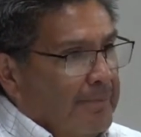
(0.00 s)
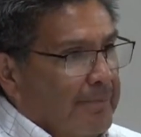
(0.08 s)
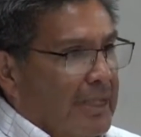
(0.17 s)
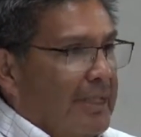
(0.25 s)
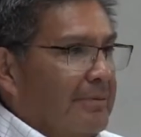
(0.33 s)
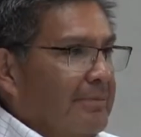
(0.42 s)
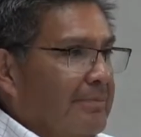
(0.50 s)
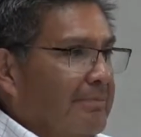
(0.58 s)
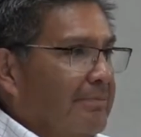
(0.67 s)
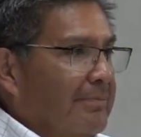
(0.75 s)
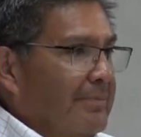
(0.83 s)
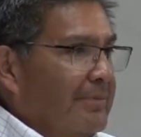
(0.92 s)
But
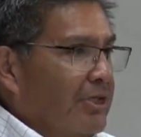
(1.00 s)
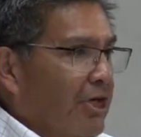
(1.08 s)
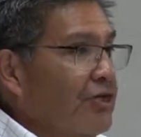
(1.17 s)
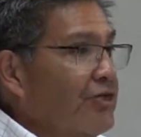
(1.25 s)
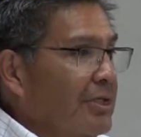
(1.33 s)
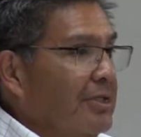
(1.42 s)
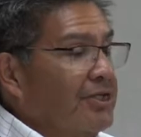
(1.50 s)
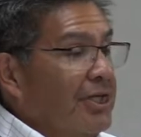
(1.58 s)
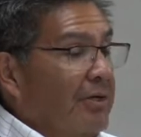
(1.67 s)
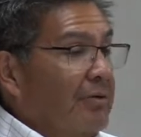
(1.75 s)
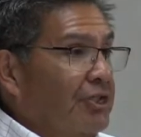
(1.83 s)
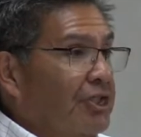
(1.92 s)
Kirsten
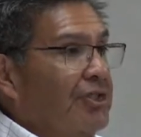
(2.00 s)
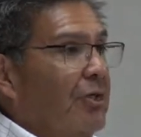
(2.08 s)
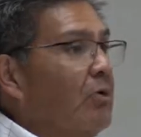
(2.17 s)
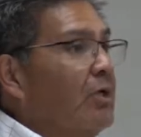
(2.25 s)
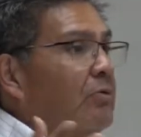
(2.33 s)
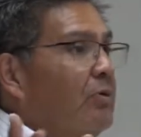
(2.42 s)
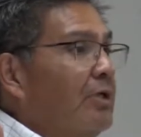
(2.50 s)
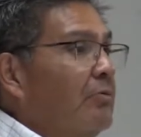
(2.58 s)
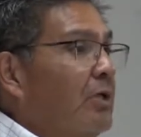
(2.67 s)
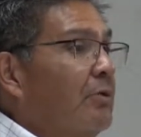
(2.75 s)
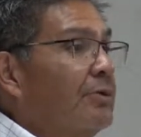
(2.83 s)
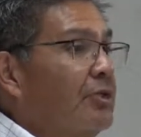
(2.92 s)
said, she said, well, what,
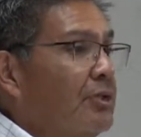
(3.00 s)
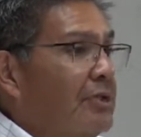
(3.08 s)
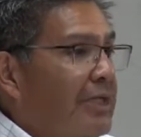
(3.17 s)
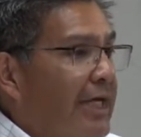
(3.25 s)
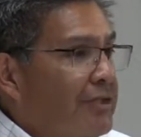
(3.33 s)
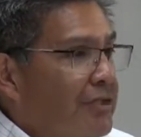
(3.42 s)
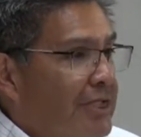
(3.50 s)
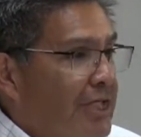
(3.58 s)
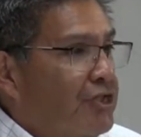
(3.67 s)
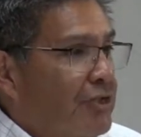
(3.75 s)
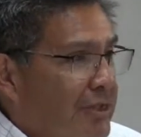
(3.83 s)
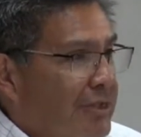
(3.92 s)
what would you take to
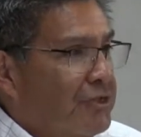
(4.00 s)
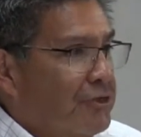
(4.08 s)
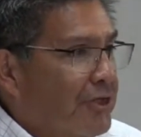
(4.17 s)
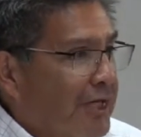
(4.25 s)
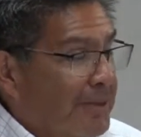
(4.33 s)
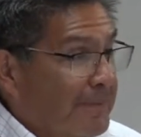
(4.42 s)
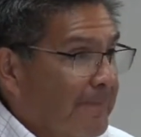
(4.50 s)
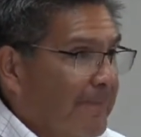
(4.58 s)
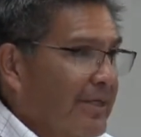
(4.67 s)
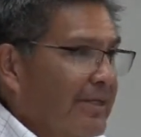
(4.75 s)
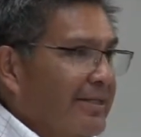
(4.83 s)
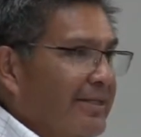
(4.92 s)
get you into this truck?
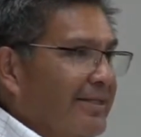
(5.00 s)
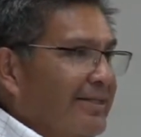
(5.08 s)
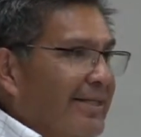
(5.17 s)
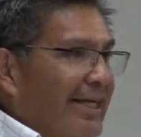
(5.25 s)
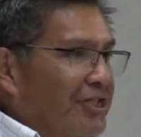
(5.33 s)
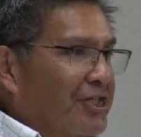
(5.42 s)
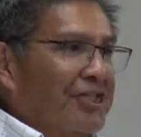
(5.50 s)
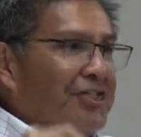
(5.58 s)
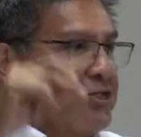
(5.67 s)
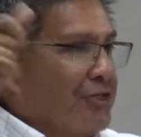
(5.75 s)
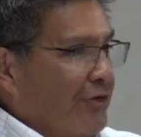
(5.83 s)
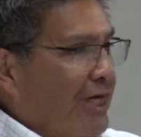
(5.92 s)
And she
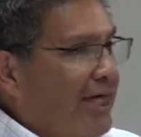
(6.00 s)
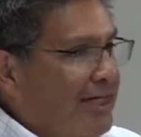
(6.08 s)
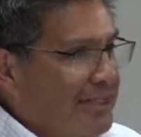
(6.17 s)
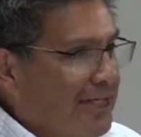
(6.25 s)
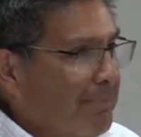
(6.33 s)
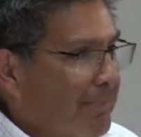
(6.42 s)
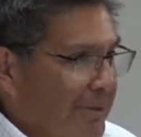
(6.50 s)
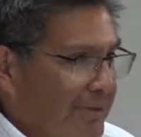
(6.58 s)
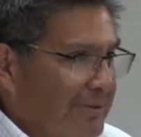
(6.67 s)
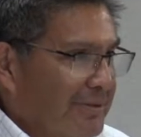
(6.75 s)
just threw out a number.